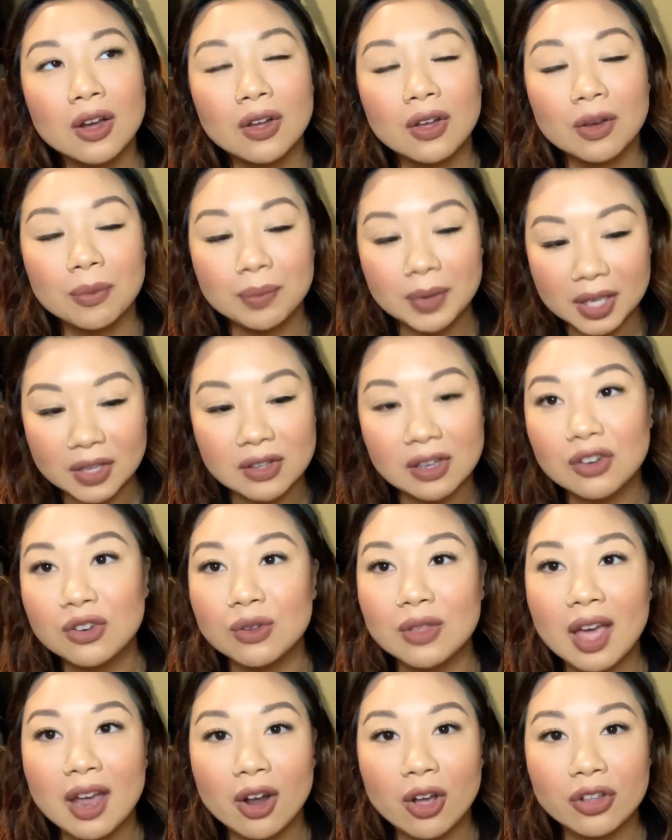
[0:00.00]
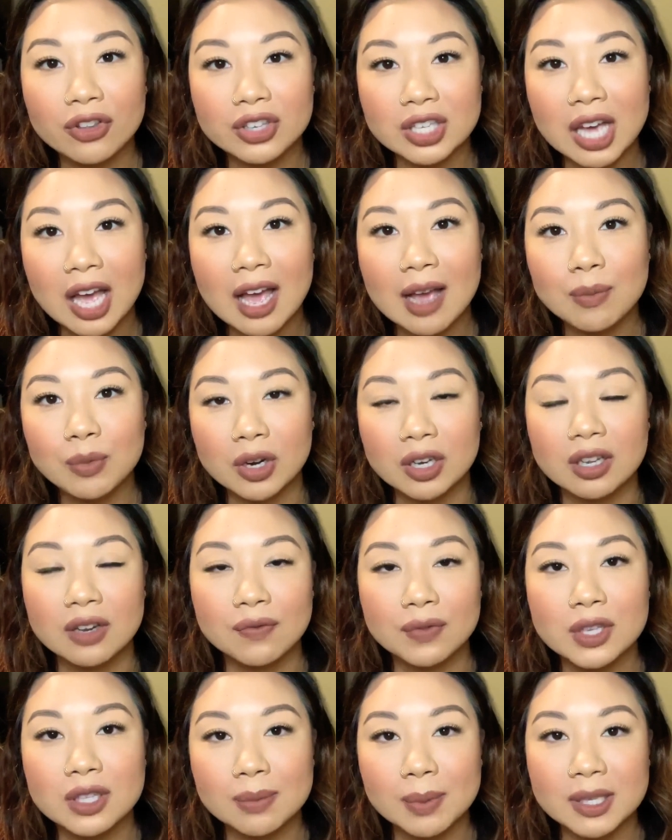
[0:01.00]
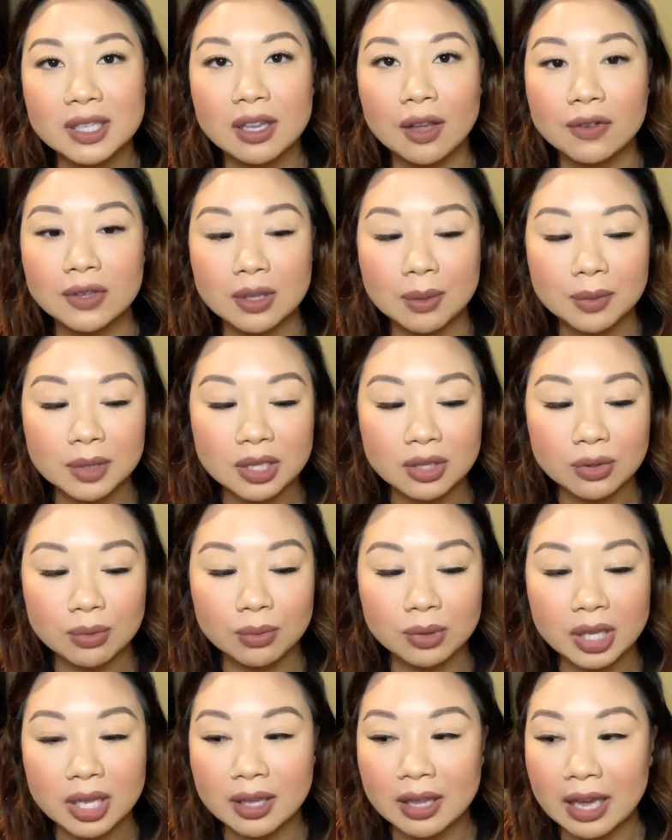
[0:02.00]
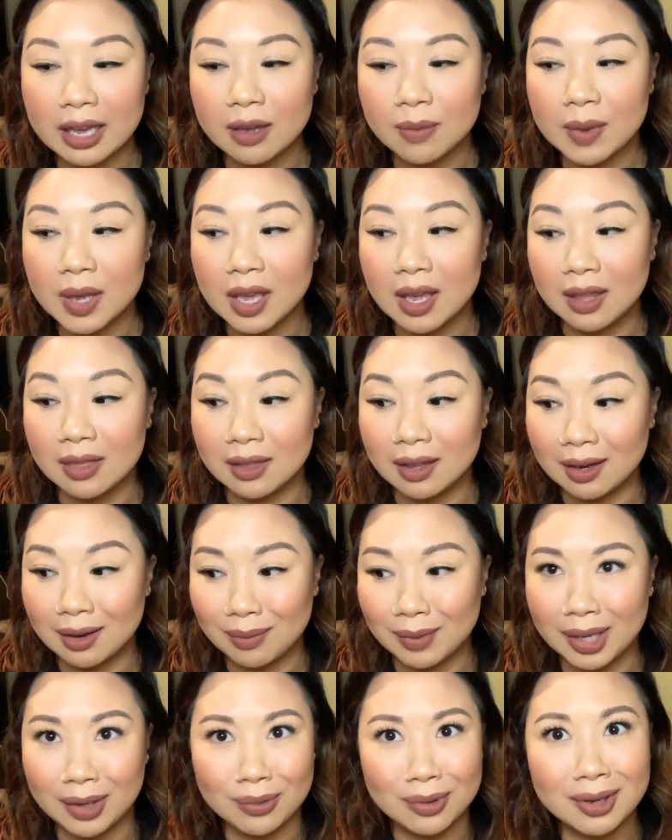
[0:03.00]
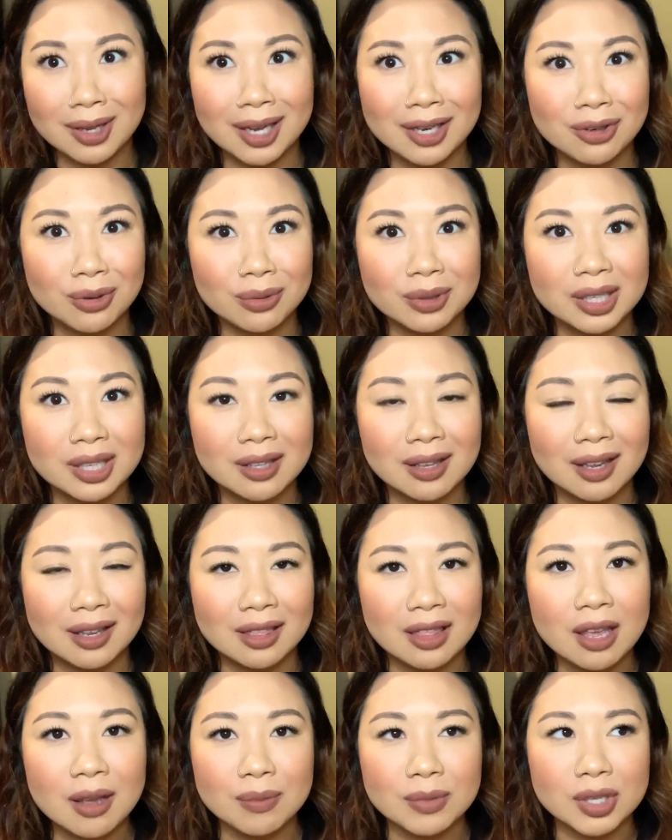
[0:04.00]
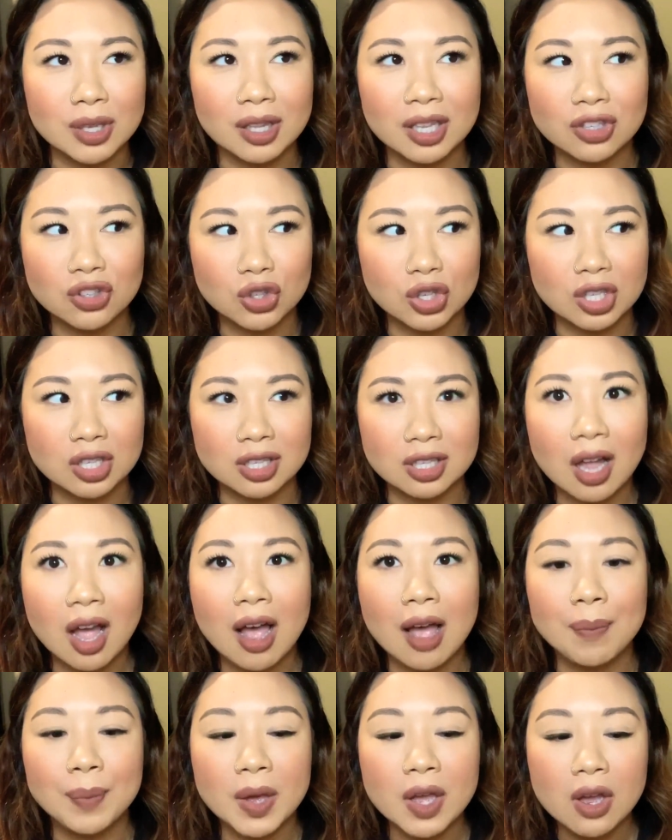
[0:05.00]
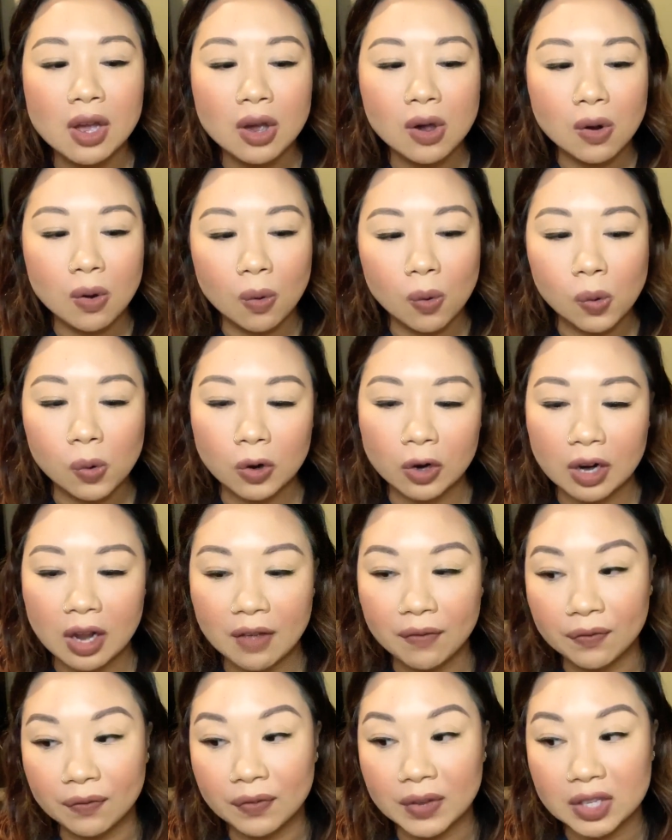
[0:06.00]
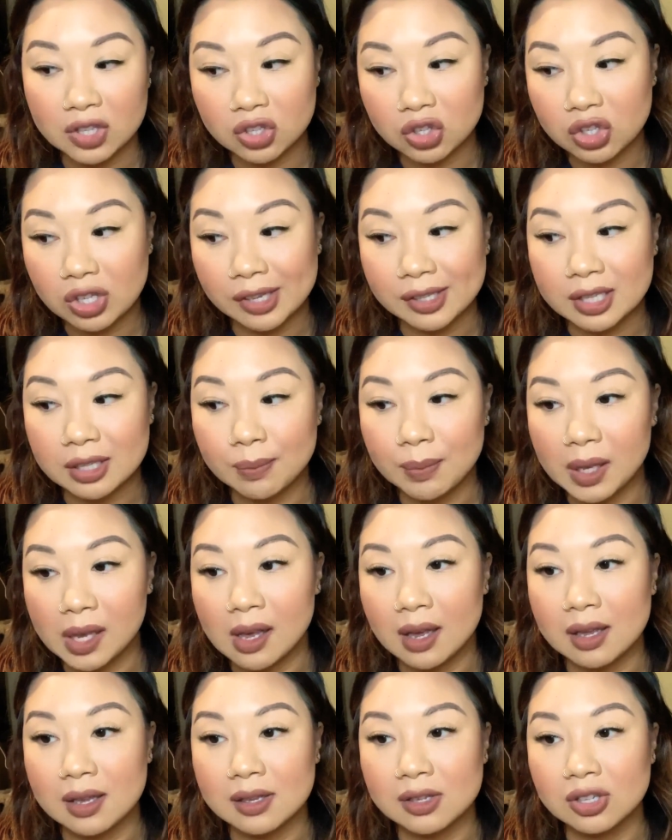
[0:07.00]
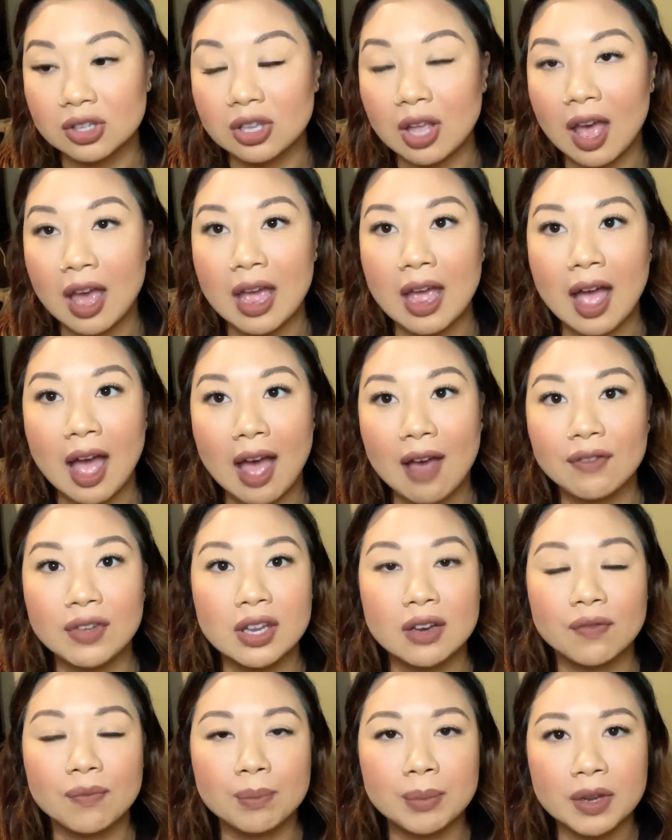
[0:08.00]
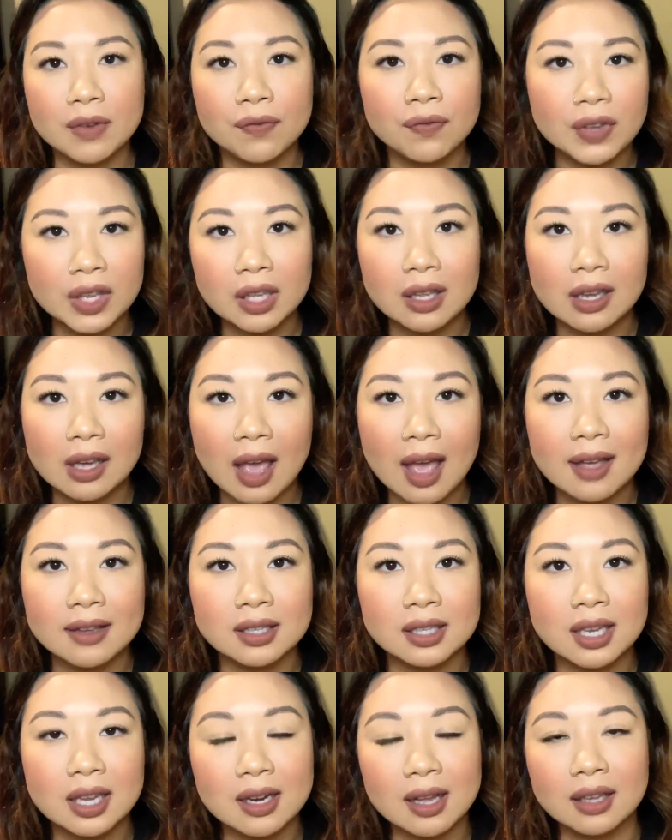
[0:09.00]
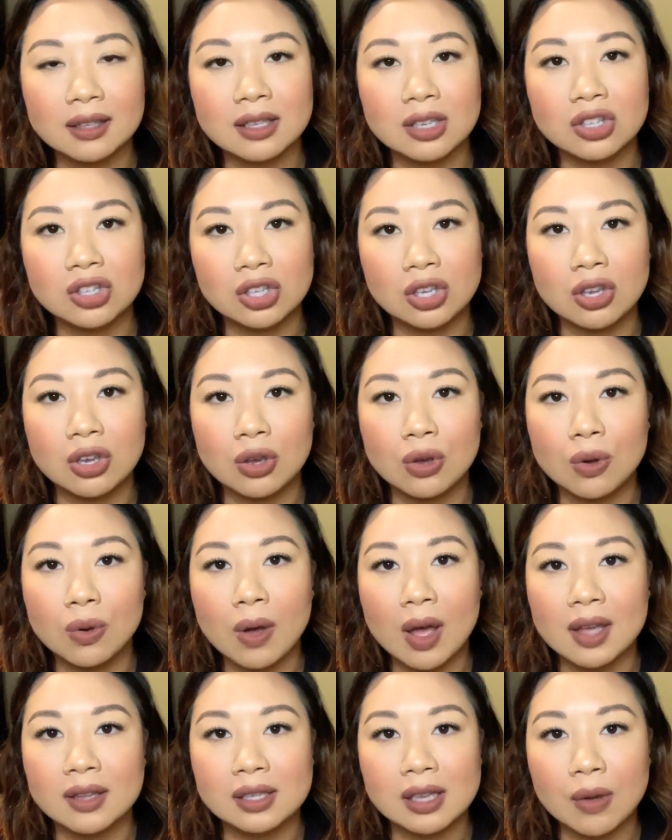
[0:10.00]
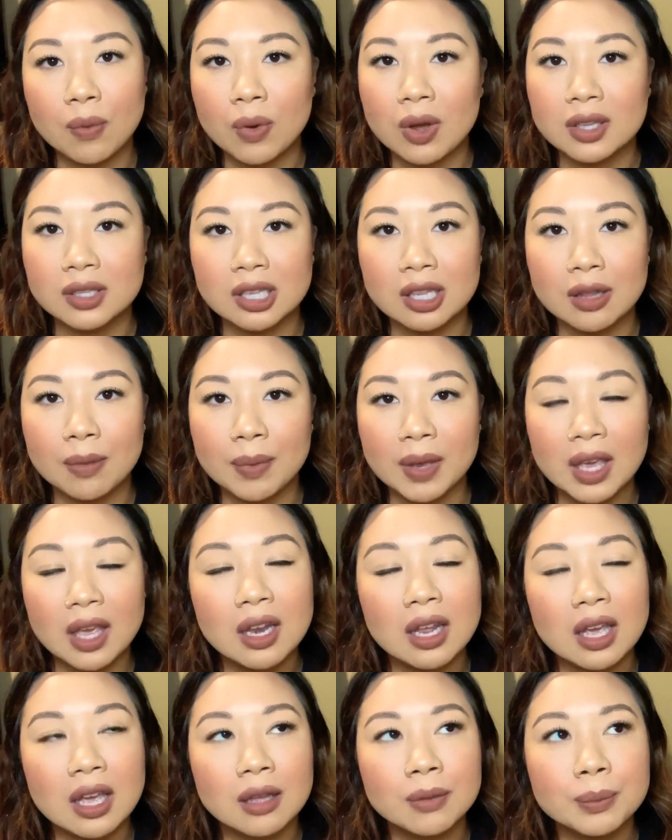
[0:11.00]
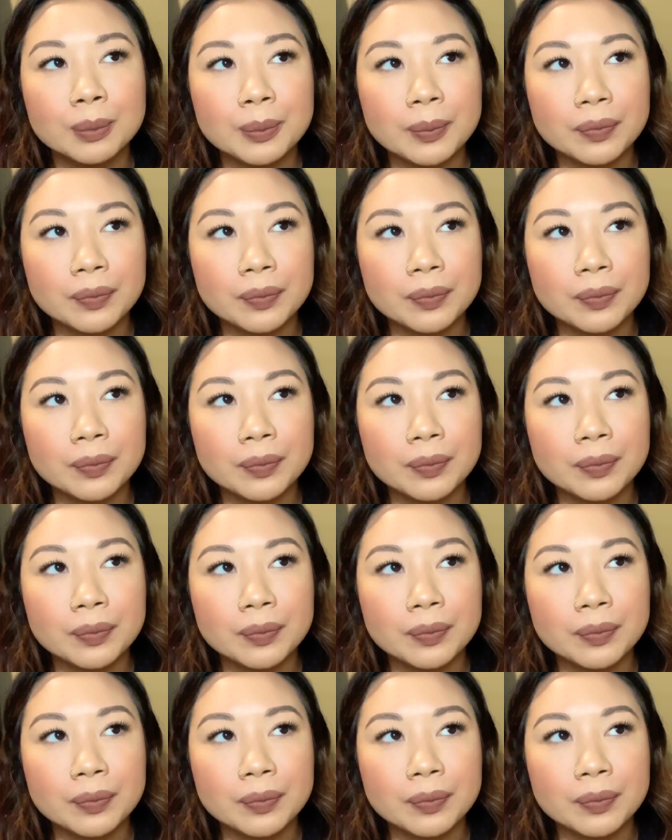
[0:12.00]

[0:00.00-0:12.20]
Because I do that all the time where I convince myself someone doesn't really like me and then I'm like, well, I don't really like them, so let's just stop. Or if it's just because I haven't been feeling as connected to you as I was in the beginning.